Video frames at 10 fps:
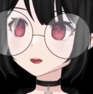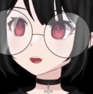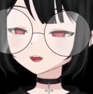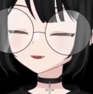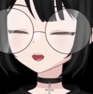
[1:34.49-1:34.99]

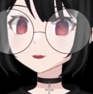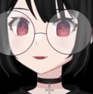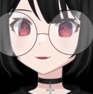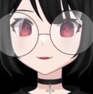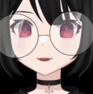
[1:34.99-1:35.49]
Now, this
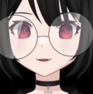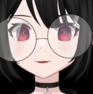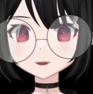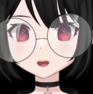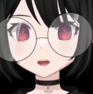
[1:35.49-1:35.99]
is a
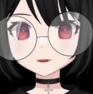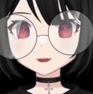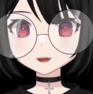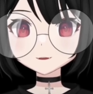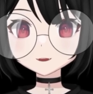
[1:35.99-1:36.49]
similar
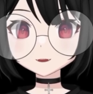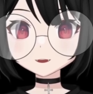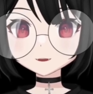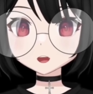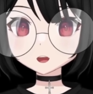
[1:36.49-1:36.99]
tactic they
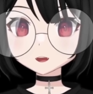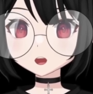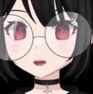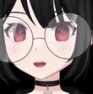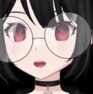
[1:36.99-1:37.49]
did with
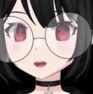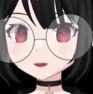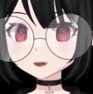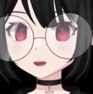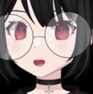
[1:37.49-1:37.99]
Unknown
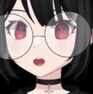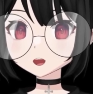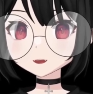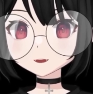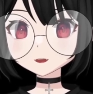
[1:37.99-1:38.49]
9
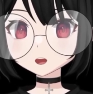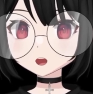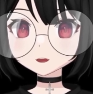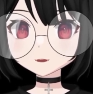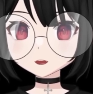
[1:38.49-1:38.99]
Awakening, and we'll
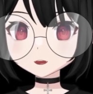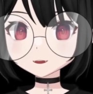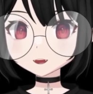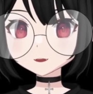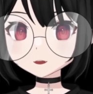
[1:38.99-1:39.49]
return to that
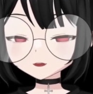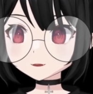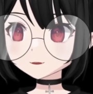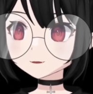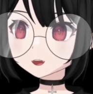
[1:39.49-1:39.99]
in just a
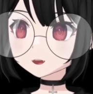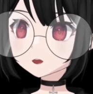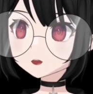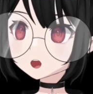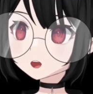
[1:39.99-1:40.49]
second.
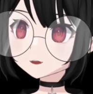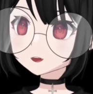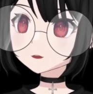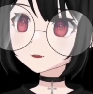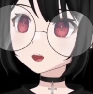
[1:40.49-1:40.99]
But with
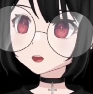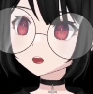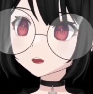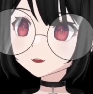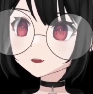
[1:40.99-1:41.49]
Veilguard
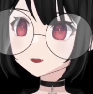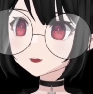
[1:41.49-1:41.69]
here...